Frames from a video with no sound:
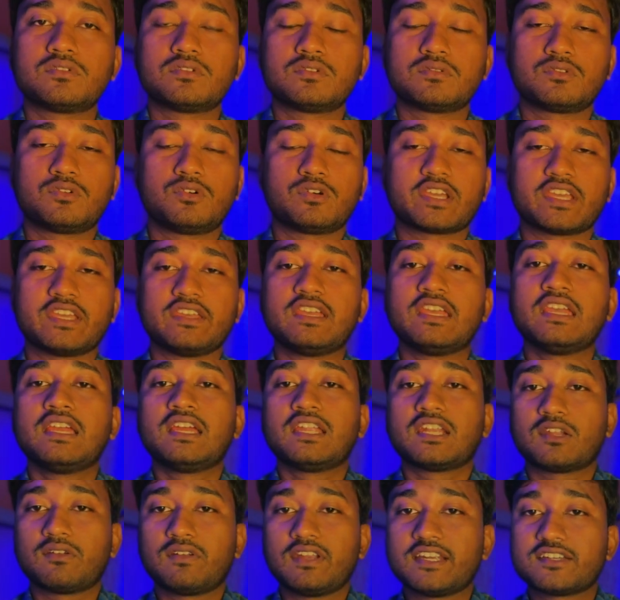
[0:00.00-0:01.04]
Okay.
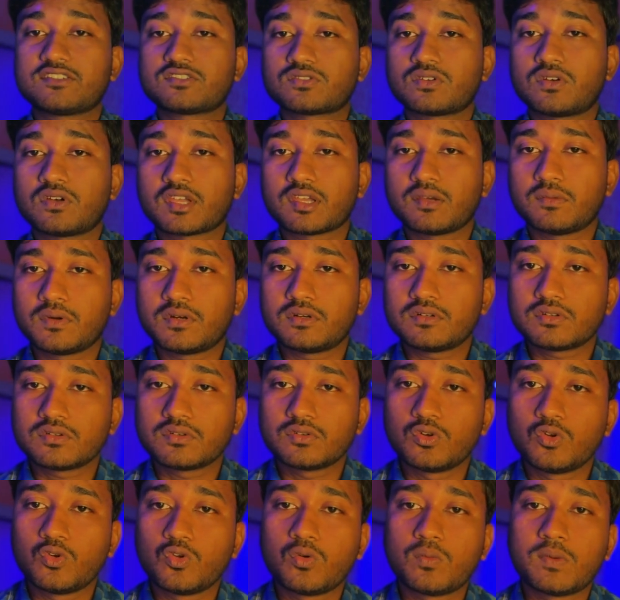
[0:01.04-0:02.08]
Now let's talk about
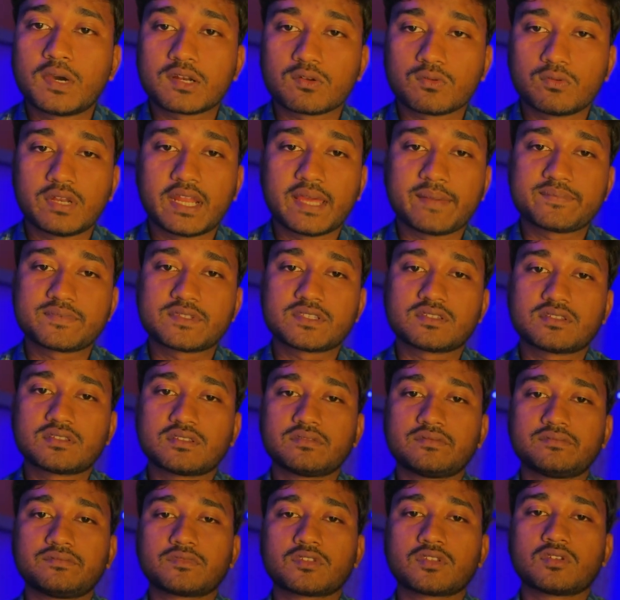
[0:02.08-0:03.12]
lobar collapse.
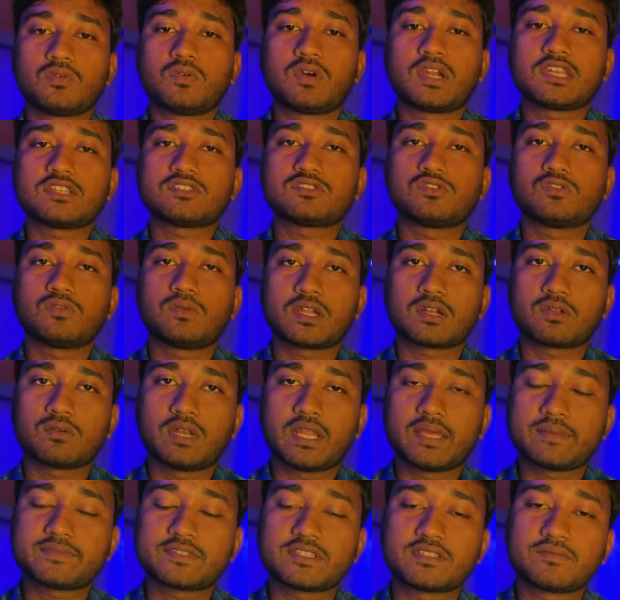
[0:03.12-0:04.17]
What is lobar
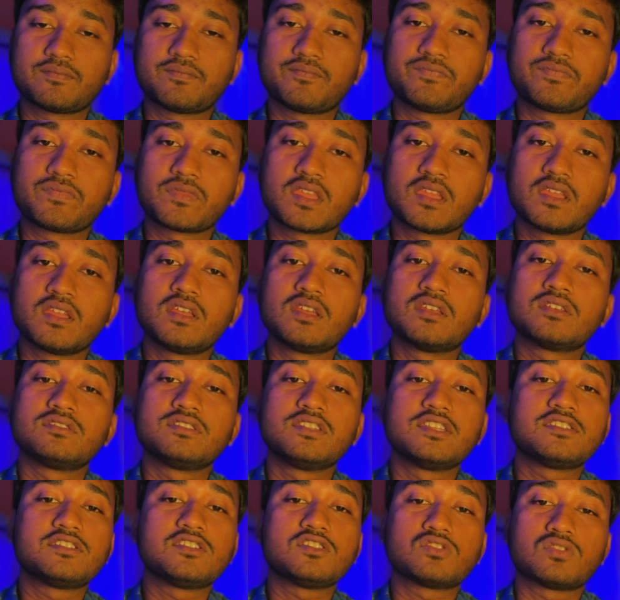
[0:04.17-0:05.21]
collapse?
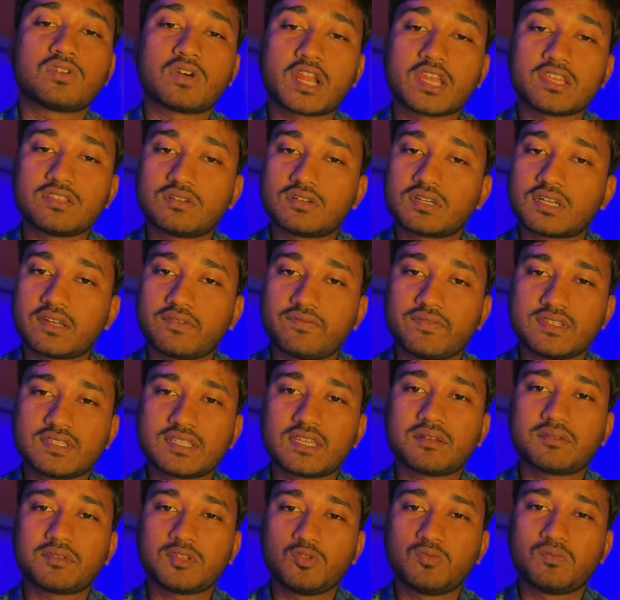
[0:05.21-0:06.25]
This is horizontal
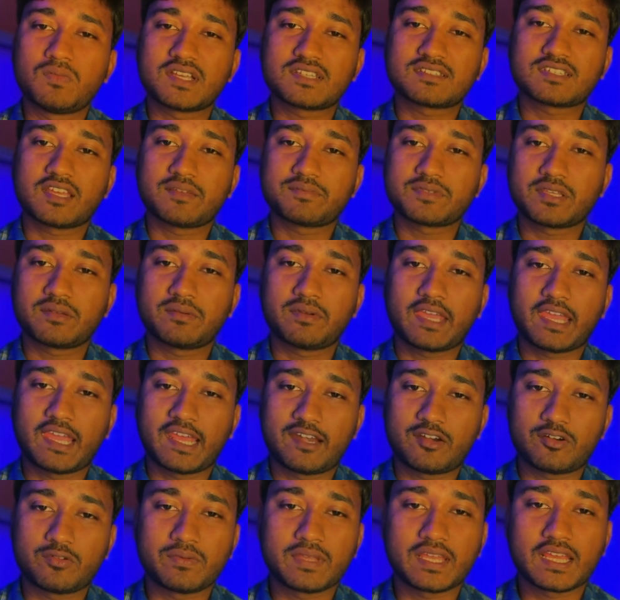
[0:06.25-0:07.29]
fissure. You must have some
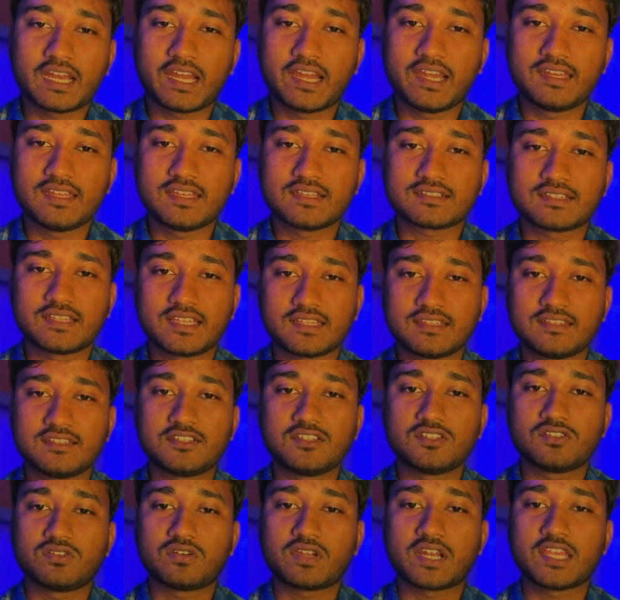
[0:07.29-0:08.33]
anatomical ideas, like this
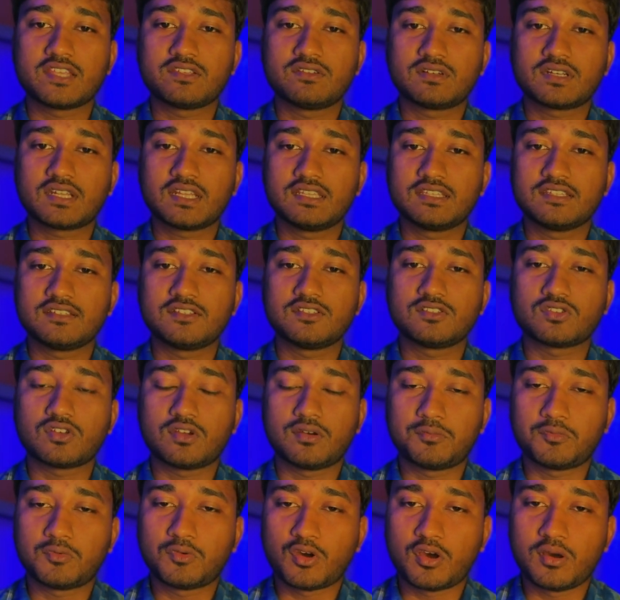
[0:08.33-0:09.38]
is horizontal, this is
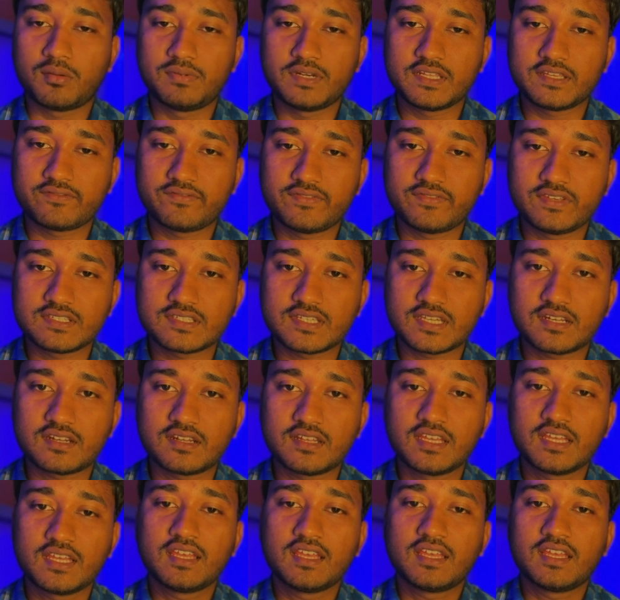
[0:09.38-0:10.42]
oblique fissure,
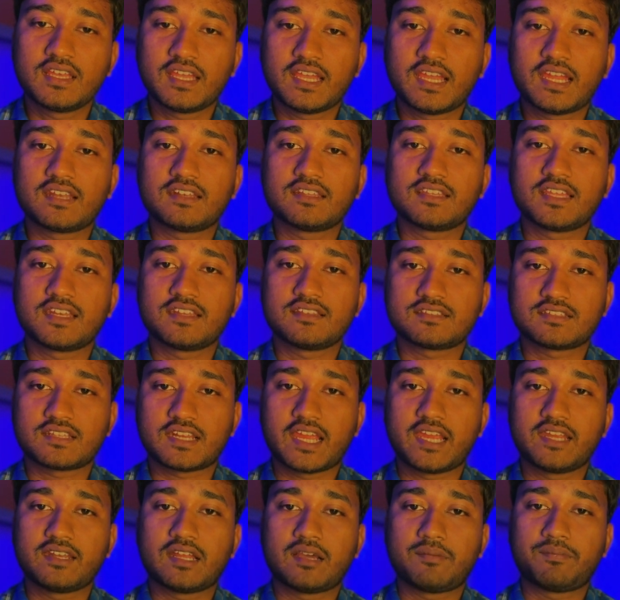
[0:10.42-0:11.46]
and there is
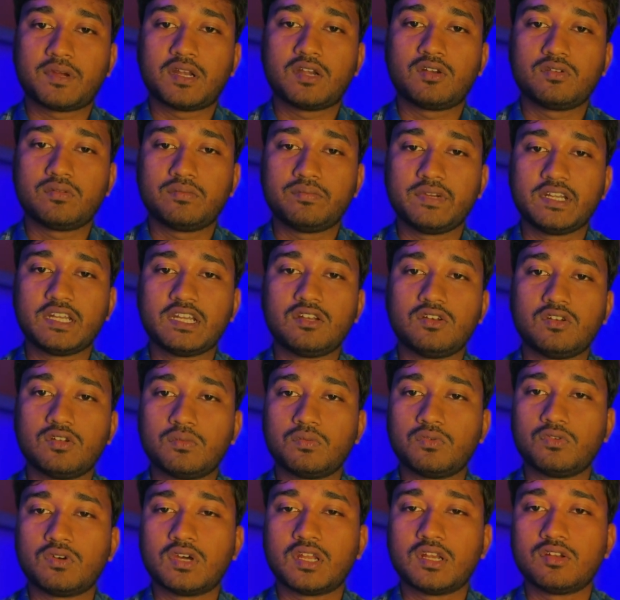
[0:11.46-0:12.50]
right upper lobe, middle lobe,
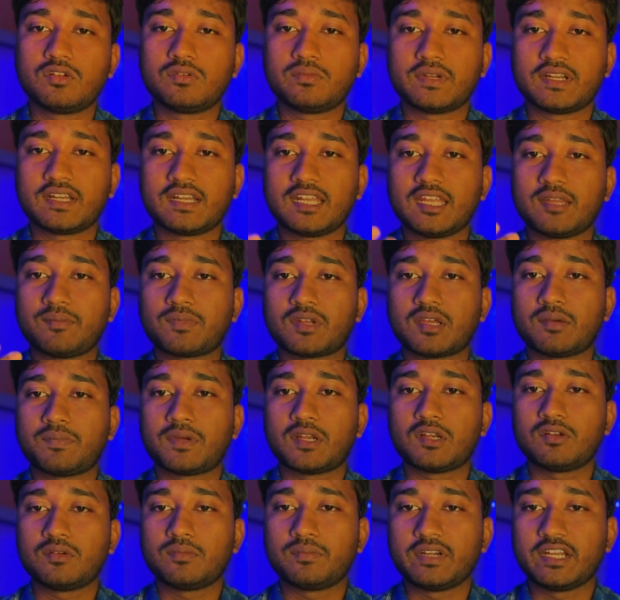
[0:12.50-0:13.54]
lower lobe, and left upper
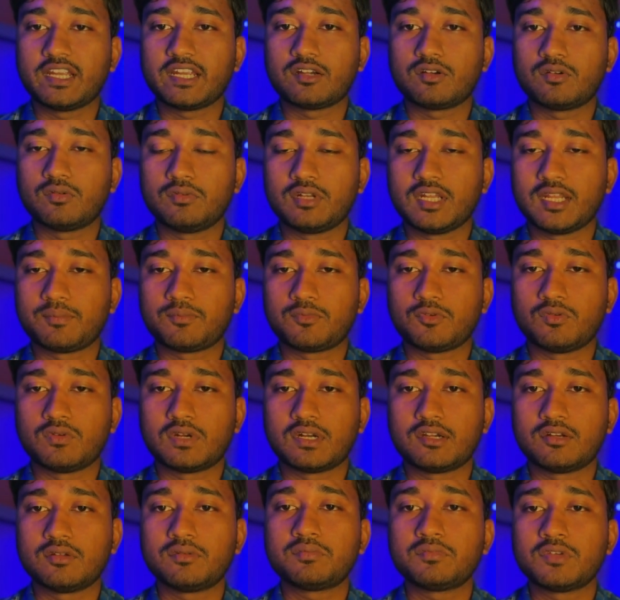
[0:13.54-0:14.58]
lobe, left lower
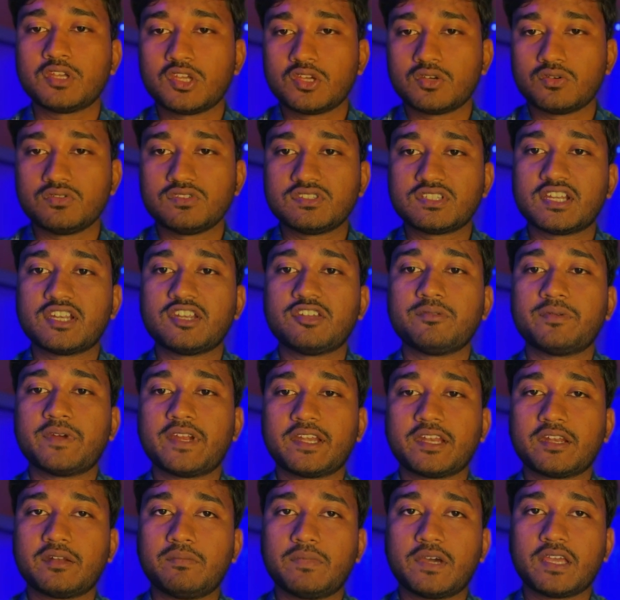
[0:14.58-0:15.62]
lobe, which are
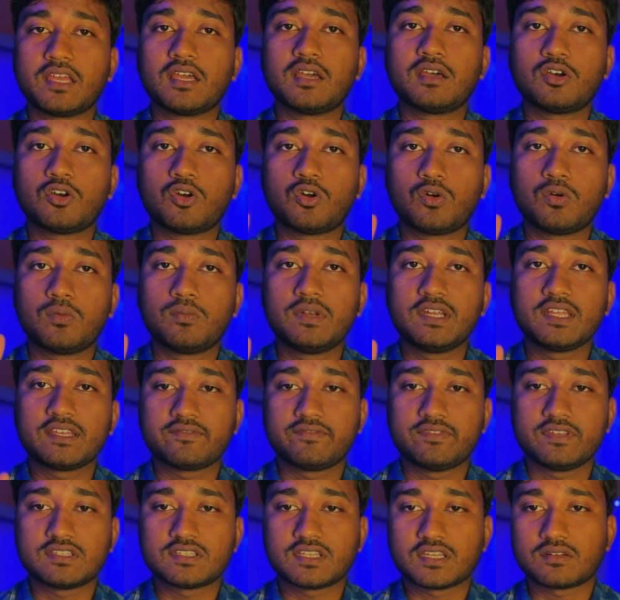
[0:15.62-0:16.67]
divided by a oblique
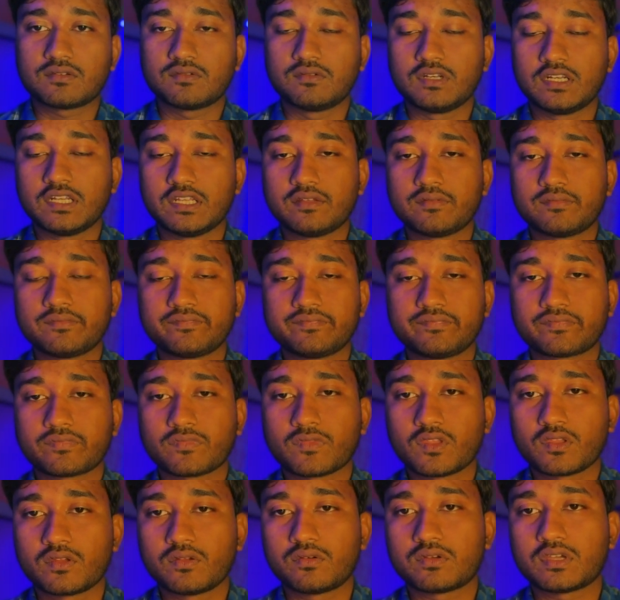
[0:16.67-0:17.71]
fissure only.
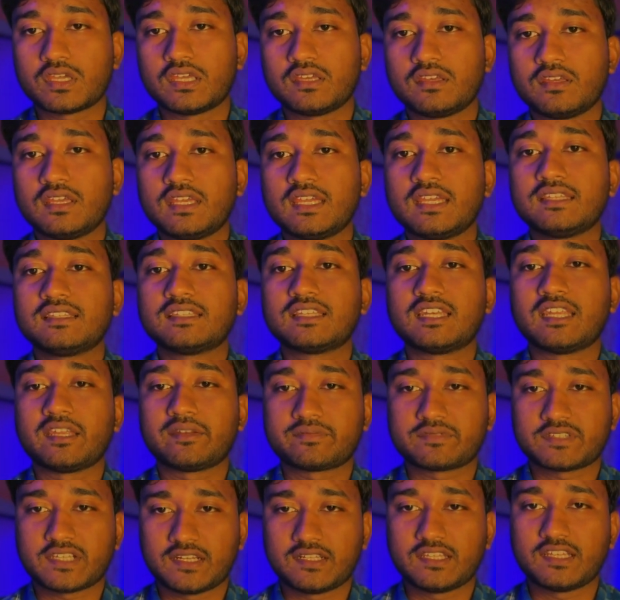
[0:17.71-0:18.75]
Okay. In the left
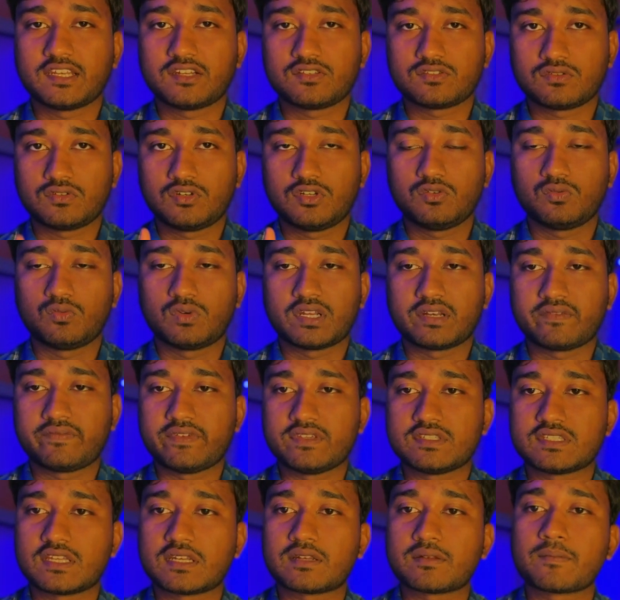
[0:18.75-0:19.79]
side there is only one
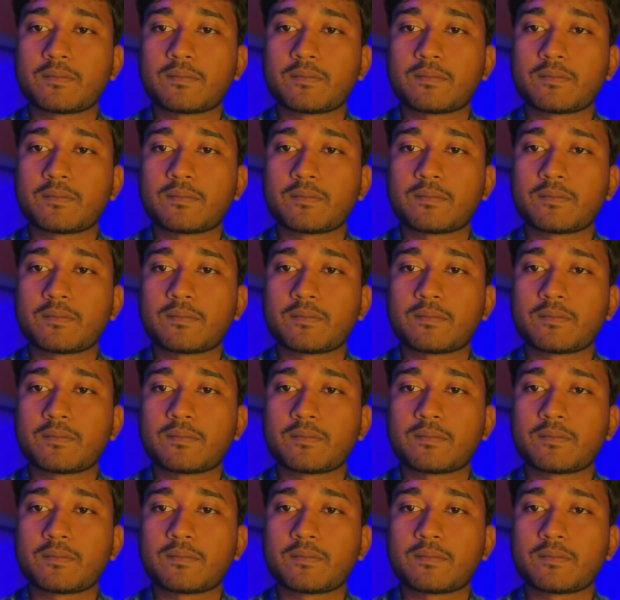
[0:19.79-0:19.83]
fissure.